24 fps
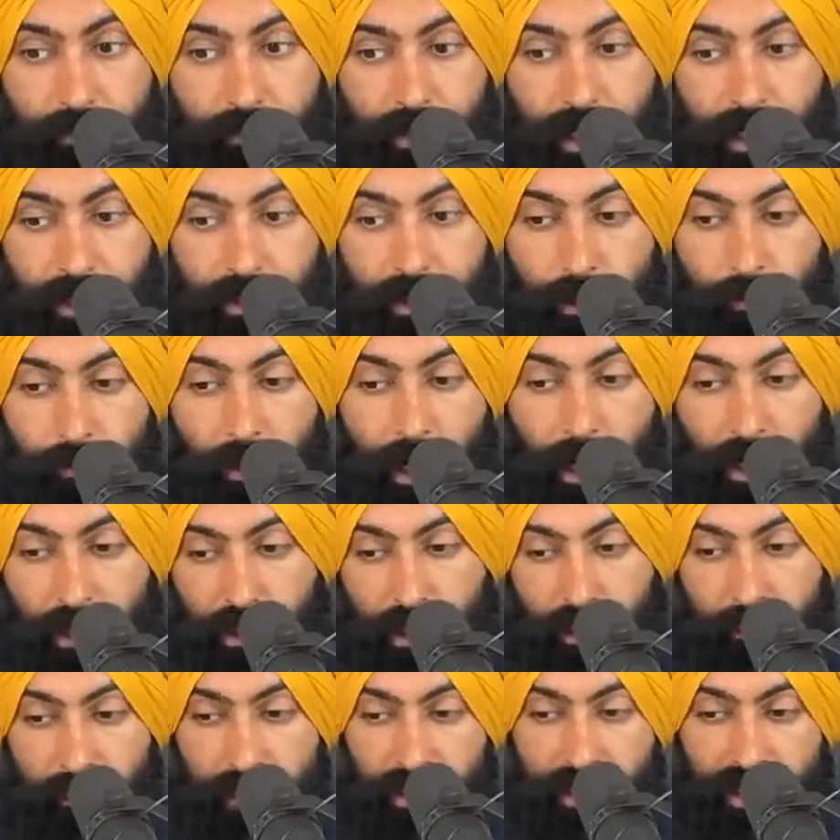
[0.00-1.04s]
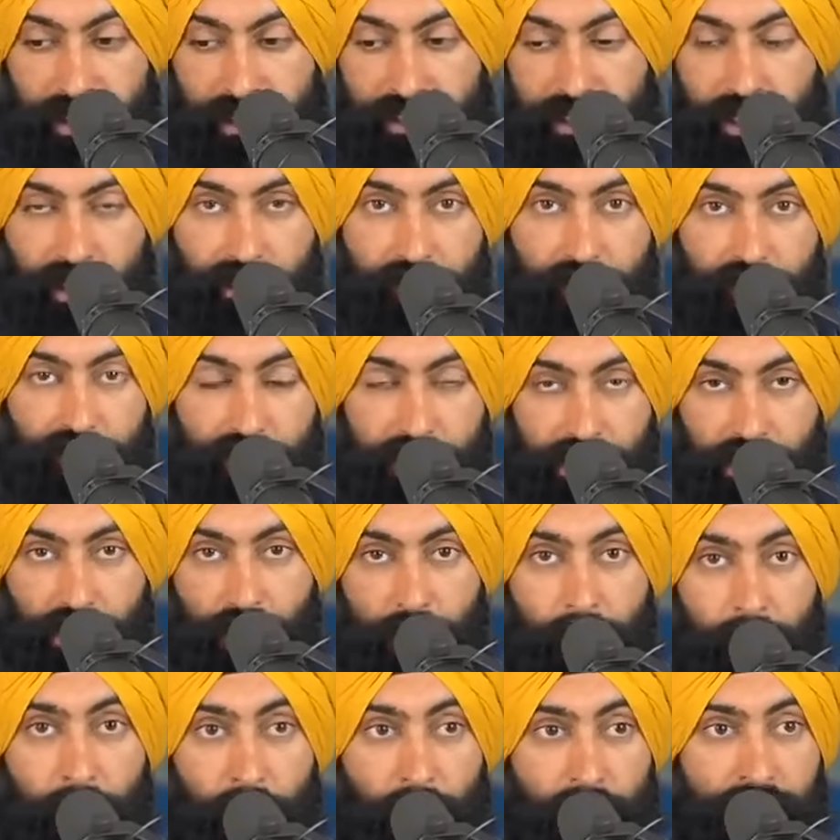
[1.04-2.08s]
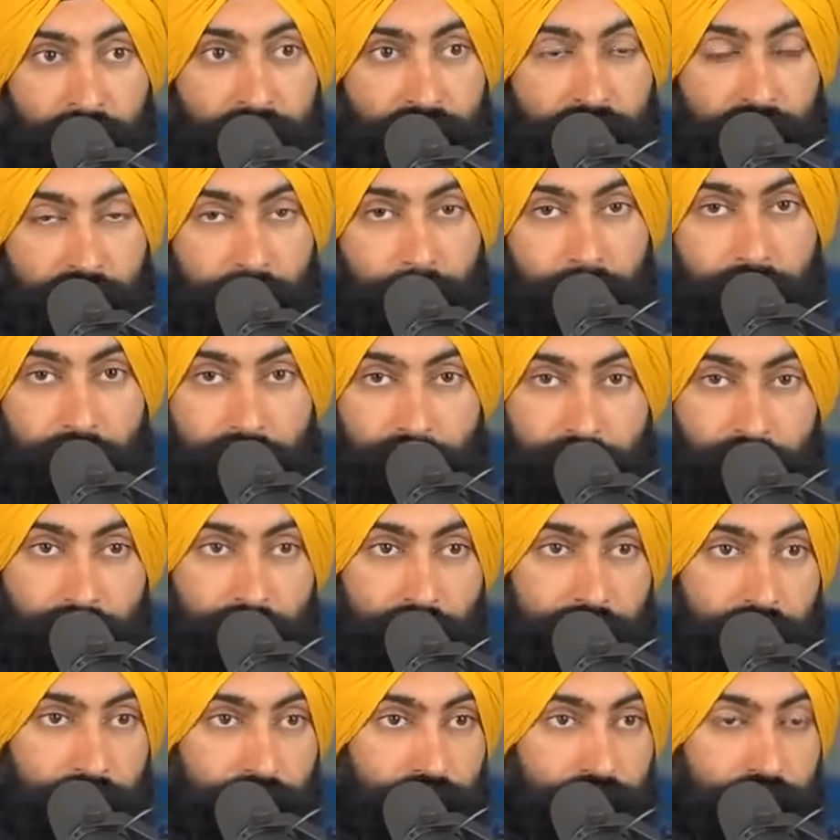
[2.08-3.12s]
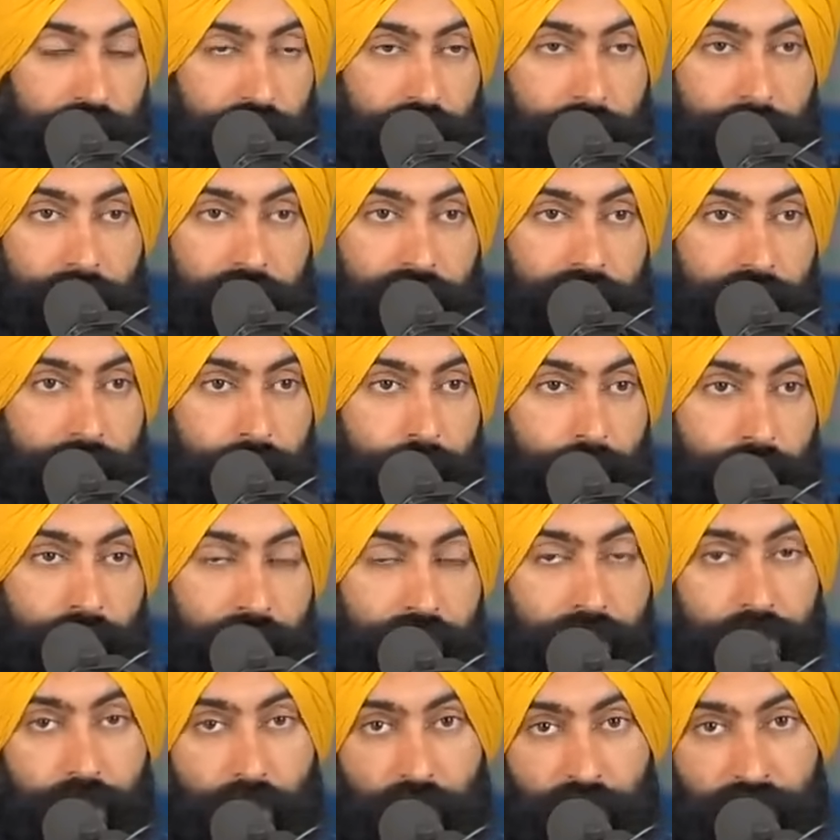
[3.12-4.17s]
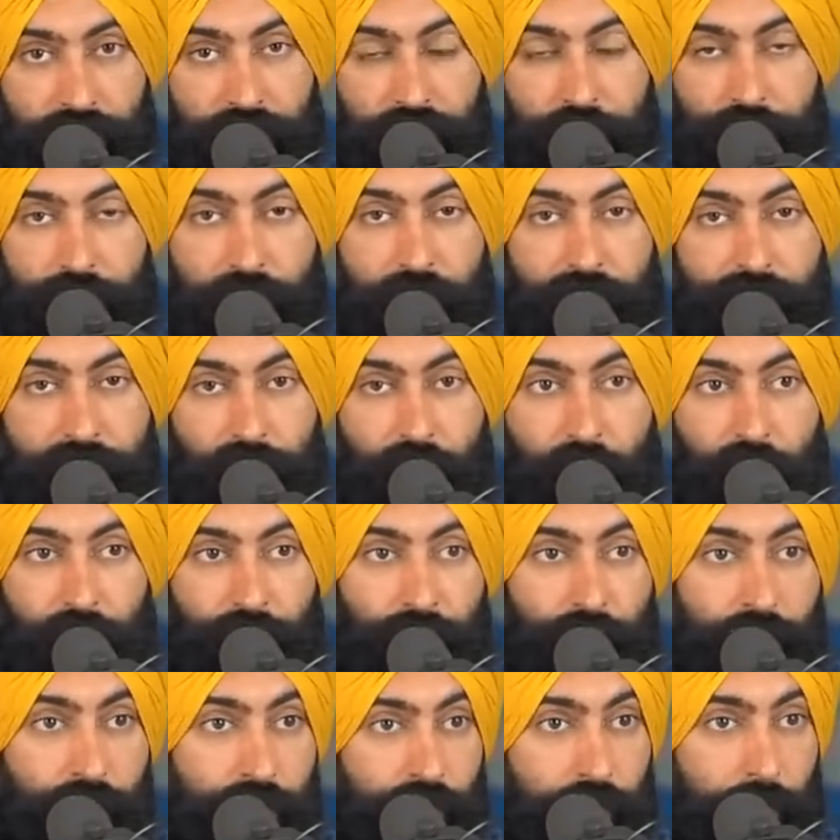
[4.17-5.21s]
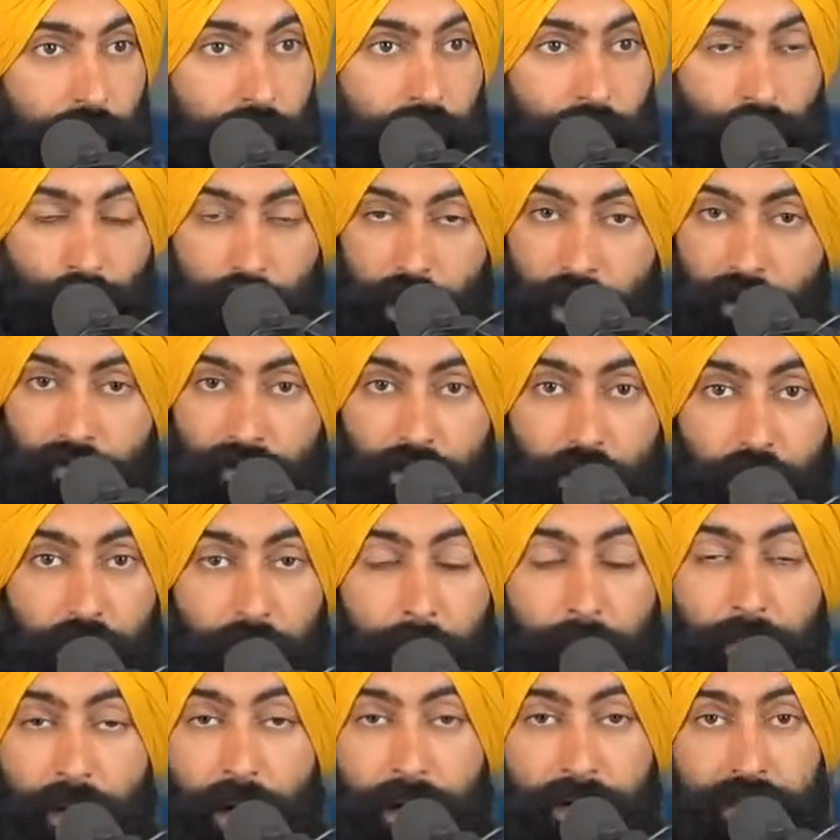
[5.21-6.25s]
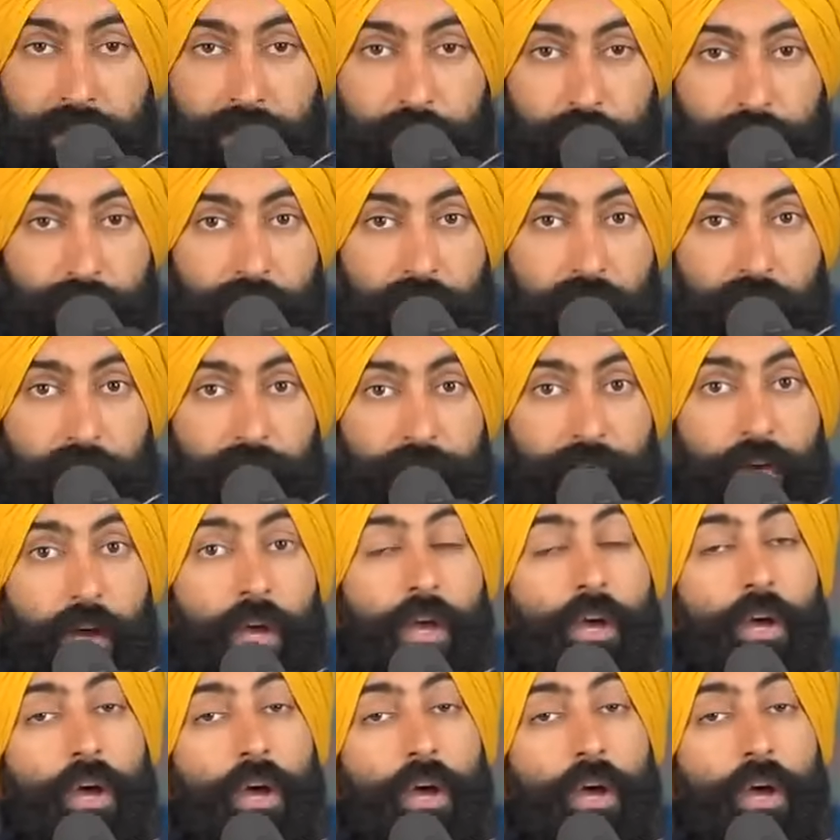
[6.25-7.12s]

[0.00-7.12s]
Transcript: And your product could be things like physical mugs, it could be education, it could be some sort of service that you have to offer, it could be whatever other product that you have.